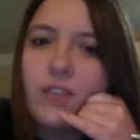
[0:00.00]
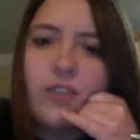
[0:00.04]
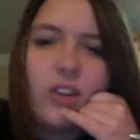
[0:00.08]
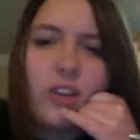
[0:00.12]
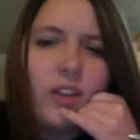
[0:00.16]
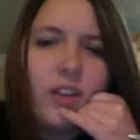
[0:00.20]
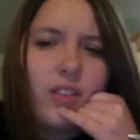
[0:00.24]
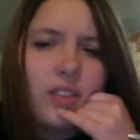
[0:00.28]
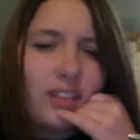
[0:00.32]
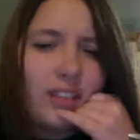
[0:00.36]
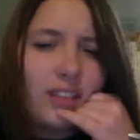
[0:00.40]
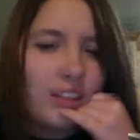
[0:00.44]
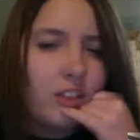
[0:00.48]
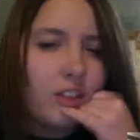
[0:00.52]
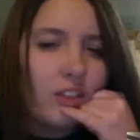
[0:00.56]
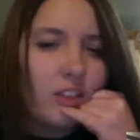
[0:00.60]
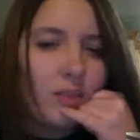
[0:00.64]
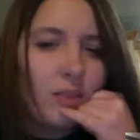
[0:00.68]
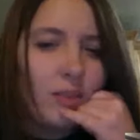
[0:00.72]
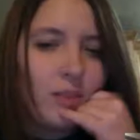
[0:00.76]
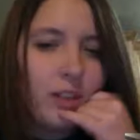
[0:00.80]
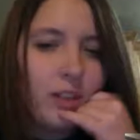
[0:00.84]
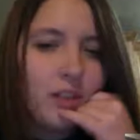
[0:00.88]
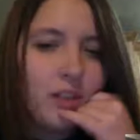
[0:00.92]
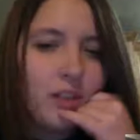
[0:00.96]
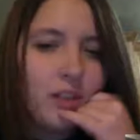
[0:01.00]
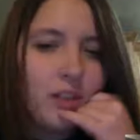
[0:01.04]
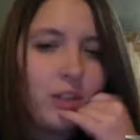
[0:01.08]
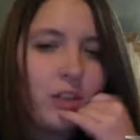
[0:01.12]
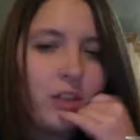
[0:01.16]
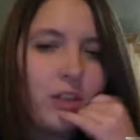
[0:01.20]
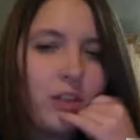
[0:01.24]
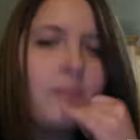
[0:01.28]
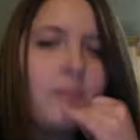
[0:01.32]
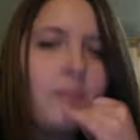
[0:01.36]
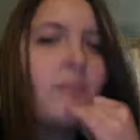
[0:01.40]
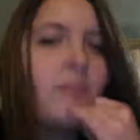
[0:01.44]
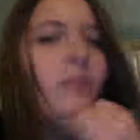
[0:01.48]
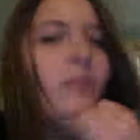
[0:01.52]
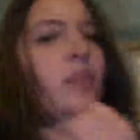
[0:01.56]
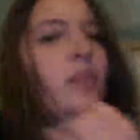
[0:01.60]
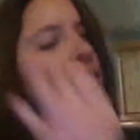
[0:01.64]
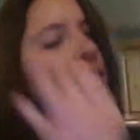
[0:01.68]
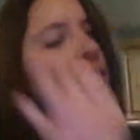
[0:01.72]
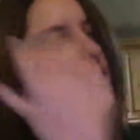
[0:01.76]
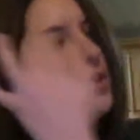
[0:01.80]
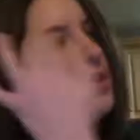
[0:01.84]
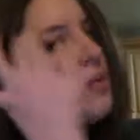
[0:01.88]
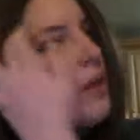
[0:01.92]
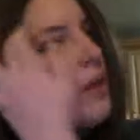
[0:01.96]
everything else on my computer.
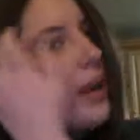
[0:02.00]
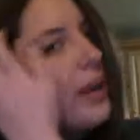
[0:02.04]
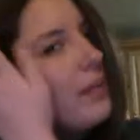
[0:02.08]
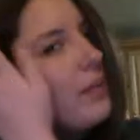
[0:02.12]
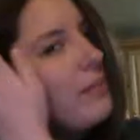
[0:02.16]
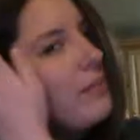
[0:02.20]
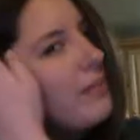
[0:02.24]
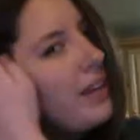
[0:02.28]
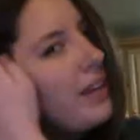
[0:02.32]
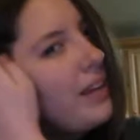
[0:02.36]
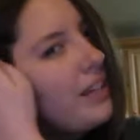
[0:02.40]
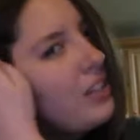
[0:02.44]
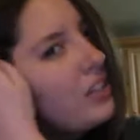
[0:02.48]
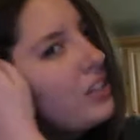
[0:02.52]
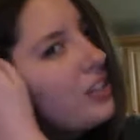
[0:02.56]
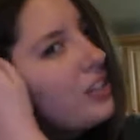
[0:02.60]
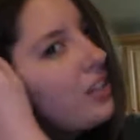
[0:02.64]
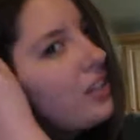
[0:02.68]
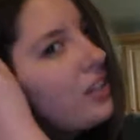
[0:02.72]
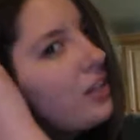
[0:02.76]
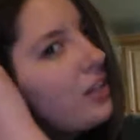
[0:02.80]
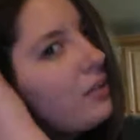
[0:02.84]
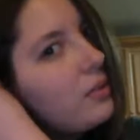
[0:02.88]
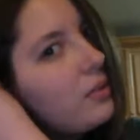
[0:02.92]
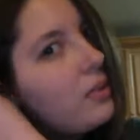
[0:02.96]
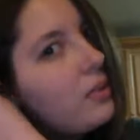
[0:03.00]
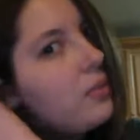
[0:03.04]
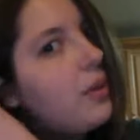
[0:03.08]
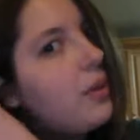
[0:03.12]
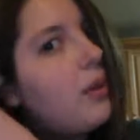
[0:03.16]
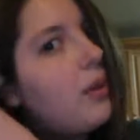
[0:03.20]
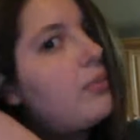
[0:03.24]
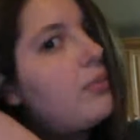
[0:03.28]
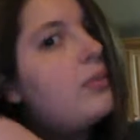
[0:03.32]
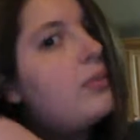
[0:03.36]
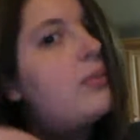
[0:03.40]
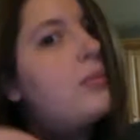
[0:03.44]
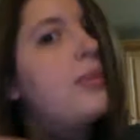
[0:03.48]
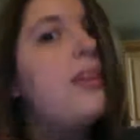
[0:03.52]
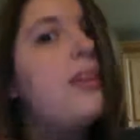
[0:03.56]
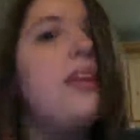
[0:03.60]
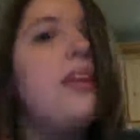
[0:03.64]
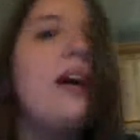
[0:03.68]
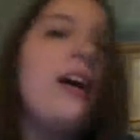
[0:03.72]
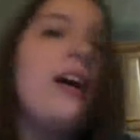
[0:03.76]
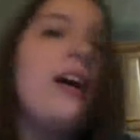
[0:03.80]
So I imagine that it was a problem with that.